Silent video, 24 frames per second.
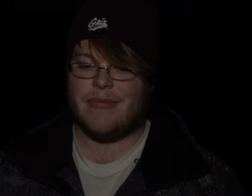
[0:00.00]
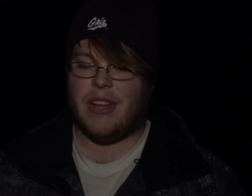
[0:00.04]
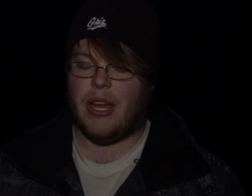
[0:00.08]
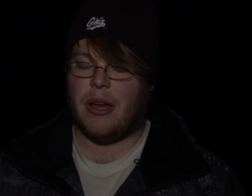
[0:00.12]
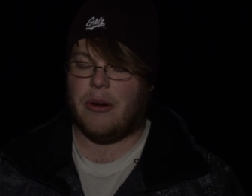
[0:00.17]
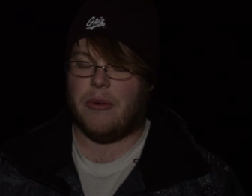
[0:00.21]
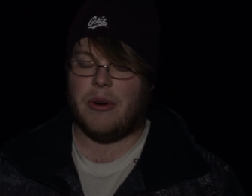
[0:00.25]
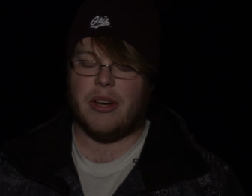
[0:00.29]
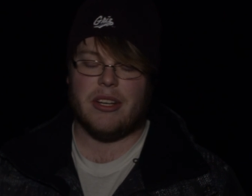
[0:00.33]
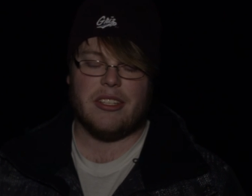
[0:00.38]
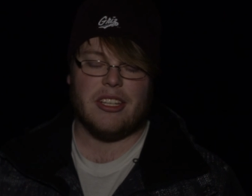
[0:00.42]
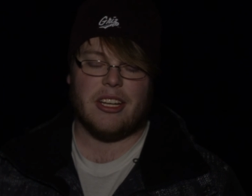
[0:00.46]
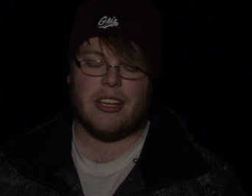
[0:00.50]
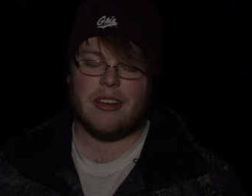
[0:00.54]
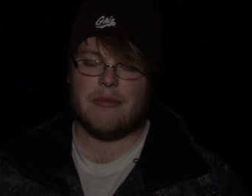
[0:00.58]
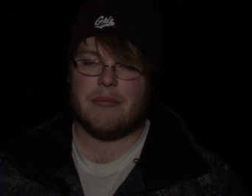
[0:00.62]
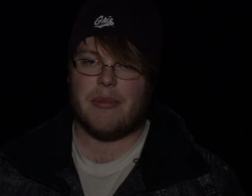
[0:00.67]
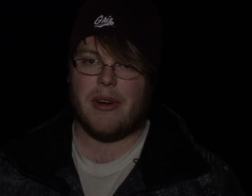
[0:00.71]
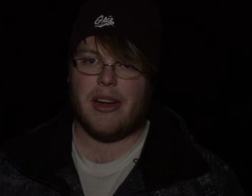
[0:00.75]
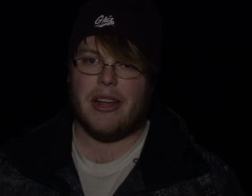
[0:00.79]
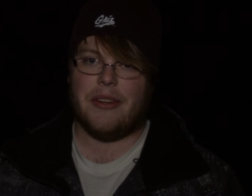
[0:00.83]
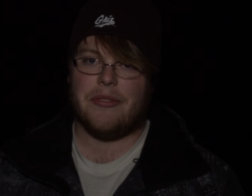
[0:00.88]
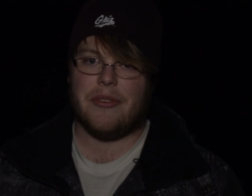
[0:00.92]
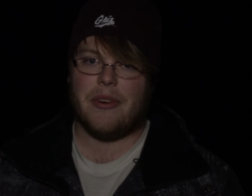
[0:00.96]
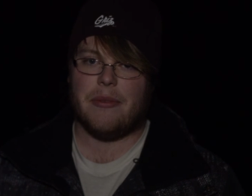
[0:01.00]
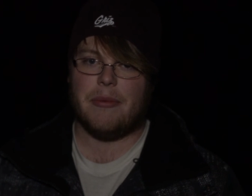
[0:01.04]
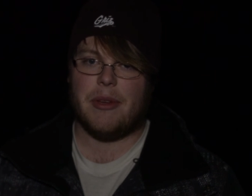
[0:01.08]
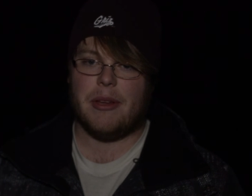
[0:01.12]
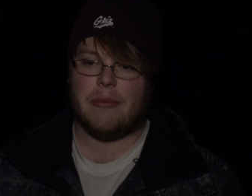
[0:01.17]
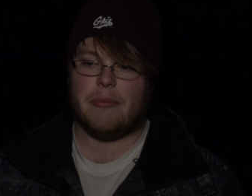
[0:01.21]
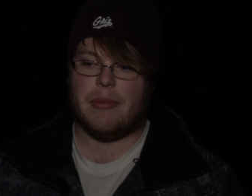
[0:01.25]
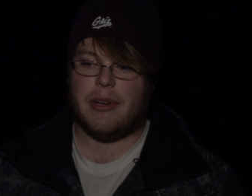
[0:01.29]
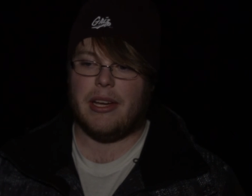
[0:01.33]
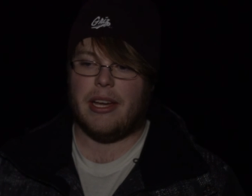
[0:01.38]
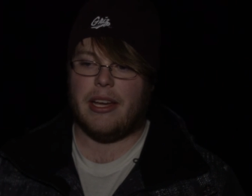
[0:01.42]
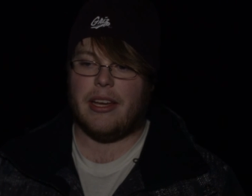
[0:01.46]
I want to take a break from
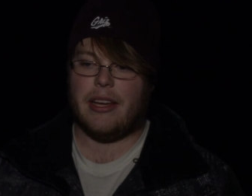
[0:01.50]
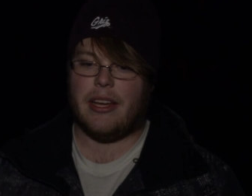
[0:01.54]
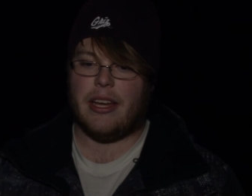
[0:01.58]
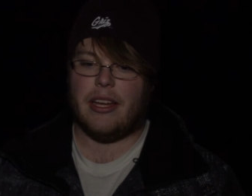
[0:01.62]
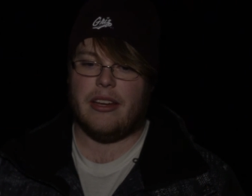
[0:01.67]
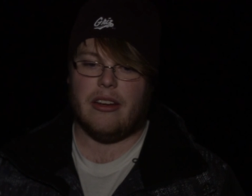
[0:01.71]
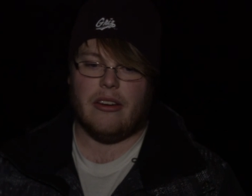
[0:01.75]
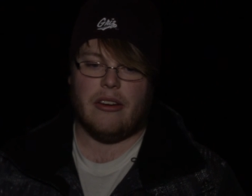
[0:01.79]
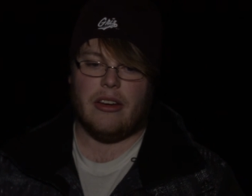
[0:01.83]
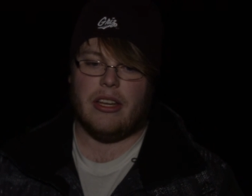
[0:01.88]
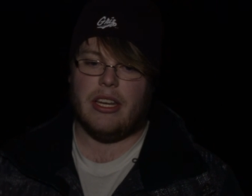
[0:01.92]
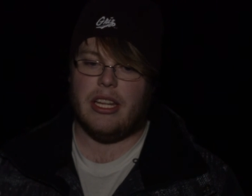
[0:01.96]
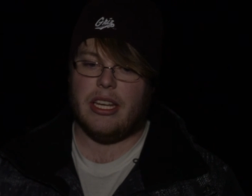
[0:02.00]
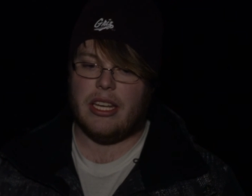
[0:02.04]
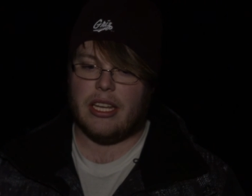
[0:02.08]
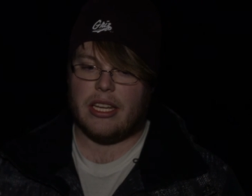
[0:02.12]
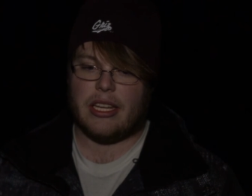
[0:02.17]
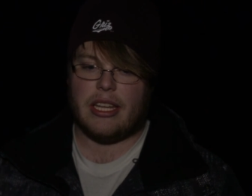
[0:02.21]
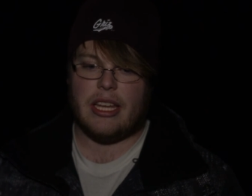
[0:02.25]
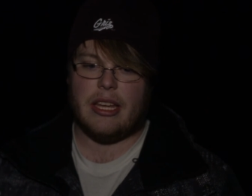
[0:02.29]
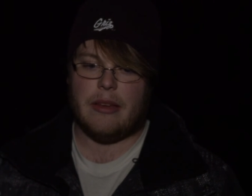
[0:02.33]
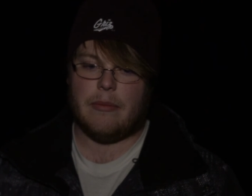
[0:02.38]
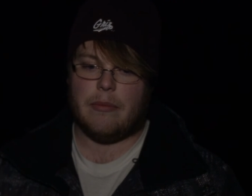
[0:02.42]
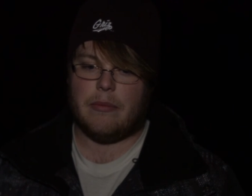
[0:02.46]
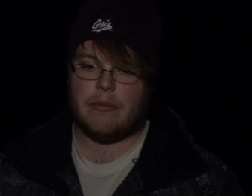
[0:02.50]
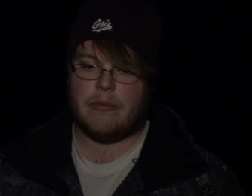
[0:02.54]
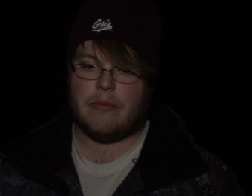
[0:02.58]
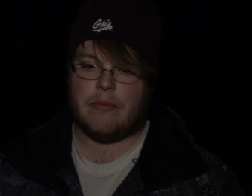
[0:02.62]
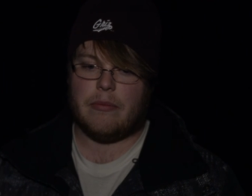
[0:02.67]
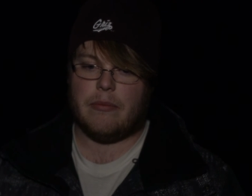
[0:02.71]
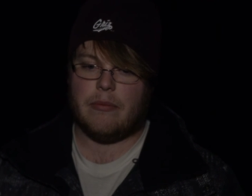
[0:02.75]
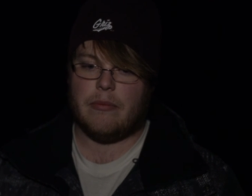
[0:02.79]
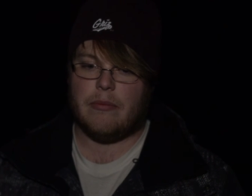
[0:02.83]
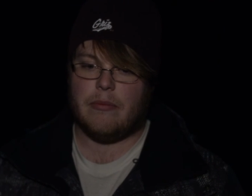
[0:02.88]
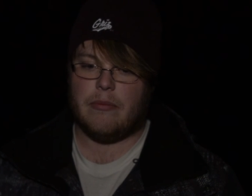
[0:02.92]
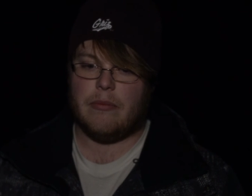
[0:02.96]
it, but I know I need to keep
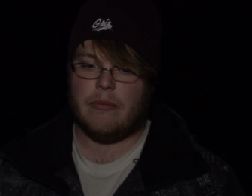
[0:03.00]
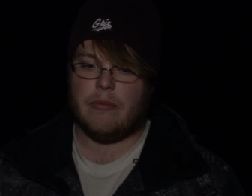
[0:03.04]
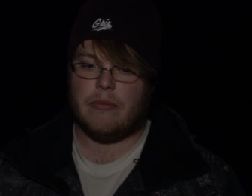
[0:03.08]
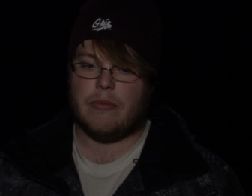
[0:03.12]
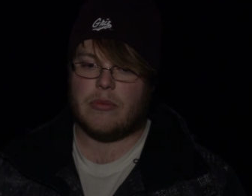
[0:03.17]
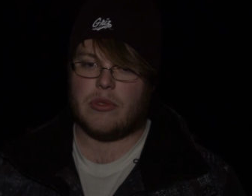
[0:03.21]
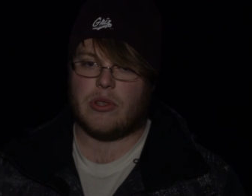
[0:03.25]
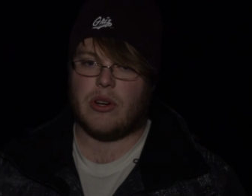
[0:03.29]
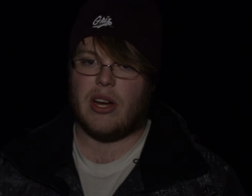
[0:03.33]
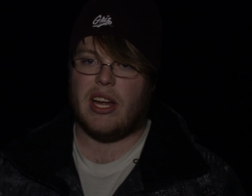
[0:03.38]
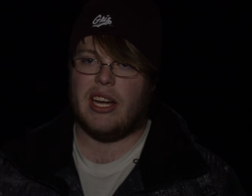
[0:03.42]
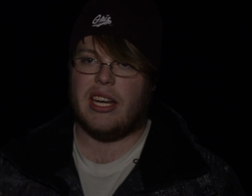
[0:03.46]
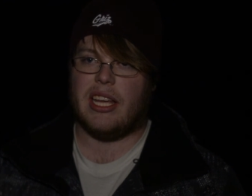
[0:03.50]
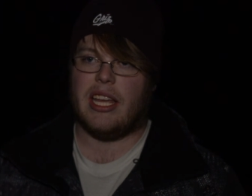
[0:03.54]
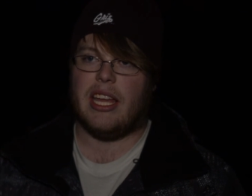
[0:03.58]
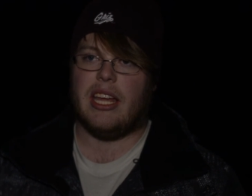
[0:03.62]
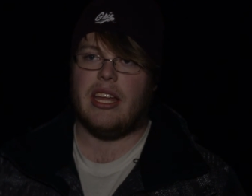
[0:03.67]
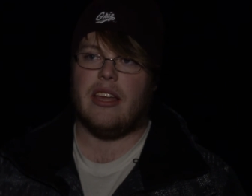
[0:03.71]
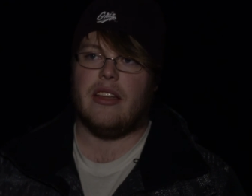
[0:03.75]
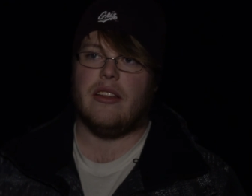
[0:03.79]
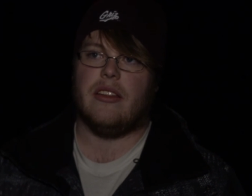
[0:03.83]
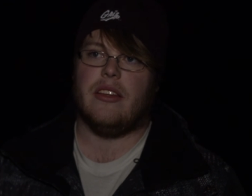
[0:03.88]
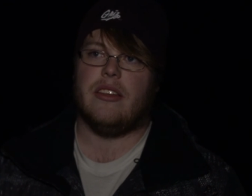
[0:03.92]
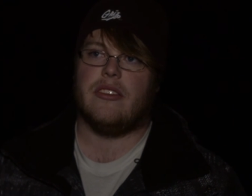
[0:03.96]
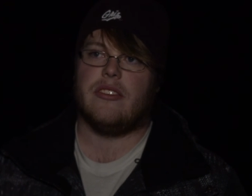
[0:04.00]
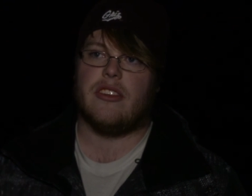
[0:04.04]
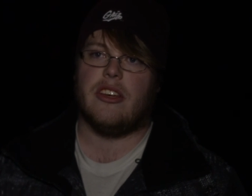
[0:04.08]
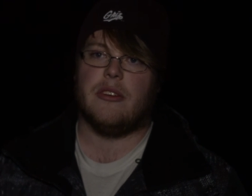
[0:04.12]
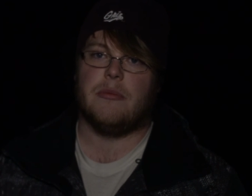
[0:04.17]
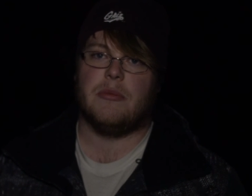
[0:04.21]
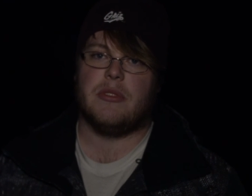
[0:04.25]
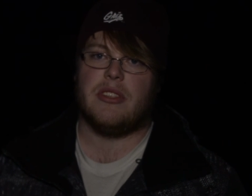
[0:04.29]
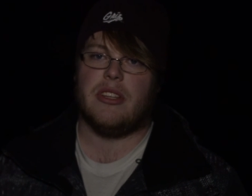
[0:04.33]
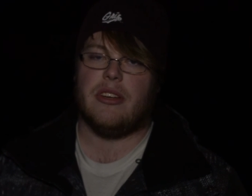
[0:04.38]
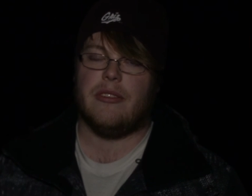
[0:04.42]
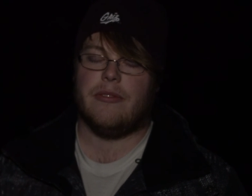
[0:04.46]
trying to get at least
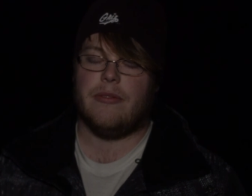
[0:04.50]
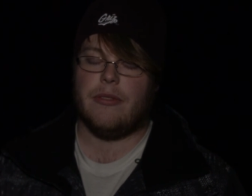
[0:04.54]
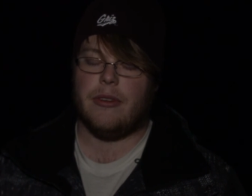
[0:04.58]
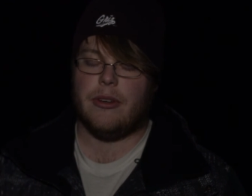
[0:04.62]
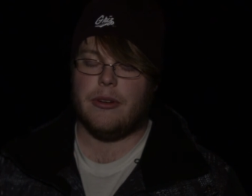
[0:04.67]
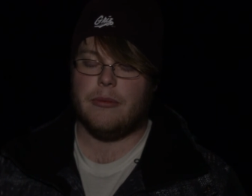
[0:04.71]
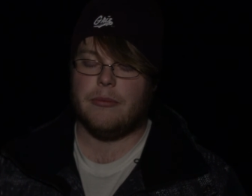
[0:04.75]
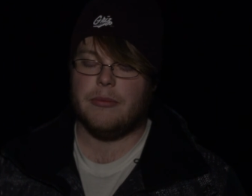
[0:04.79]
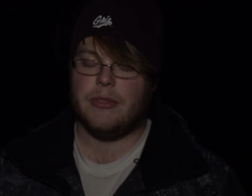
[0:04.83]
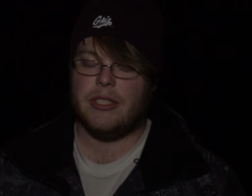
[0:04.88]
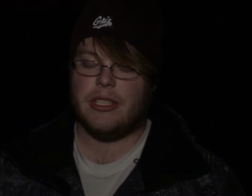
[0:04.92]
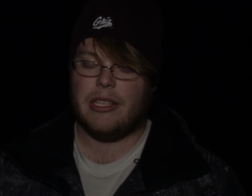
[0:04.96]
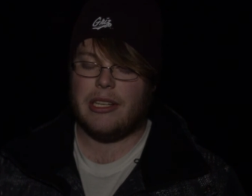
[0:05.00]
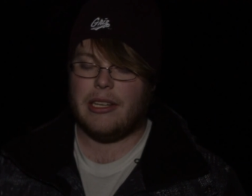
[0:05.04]
some stuff filmed.